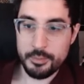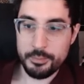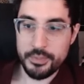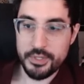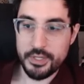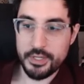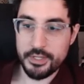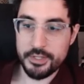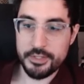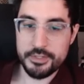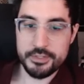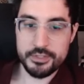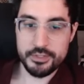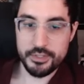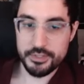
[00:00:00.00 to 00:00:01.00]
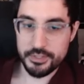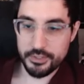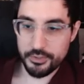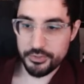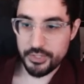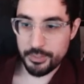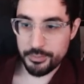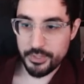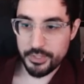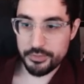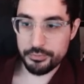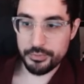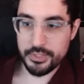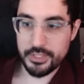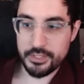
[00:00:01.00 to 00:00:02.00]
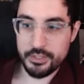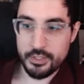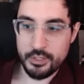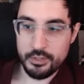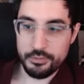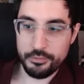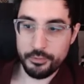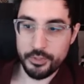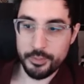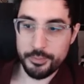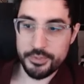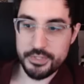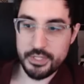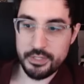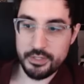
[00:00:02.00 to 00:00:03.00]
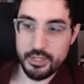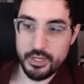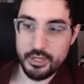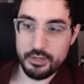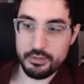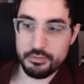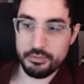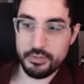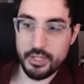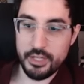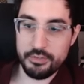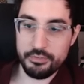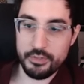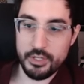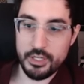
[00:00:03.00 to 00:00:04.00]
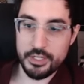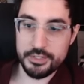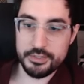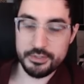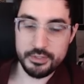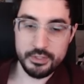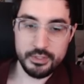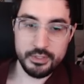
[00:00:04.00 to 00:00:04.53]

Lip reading: because the skill gem does read 40% of life loss